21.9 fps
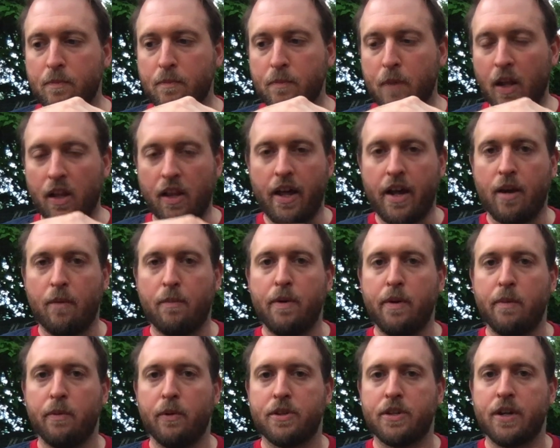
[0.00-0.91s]
a lot of
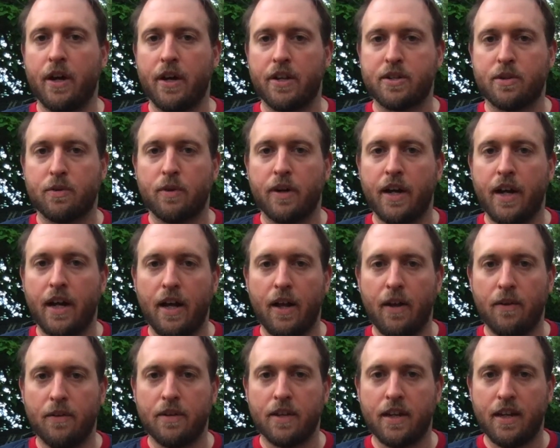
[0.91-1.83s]
people toss
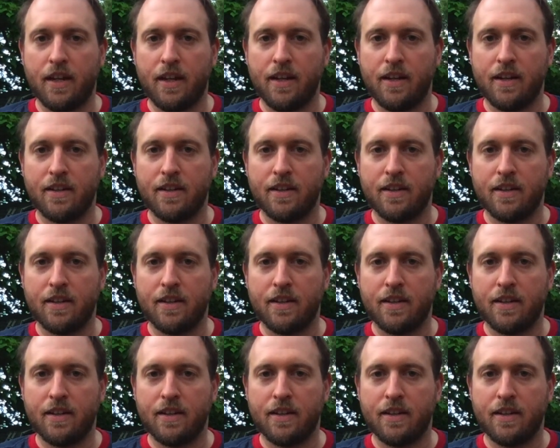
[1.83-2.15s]
around, and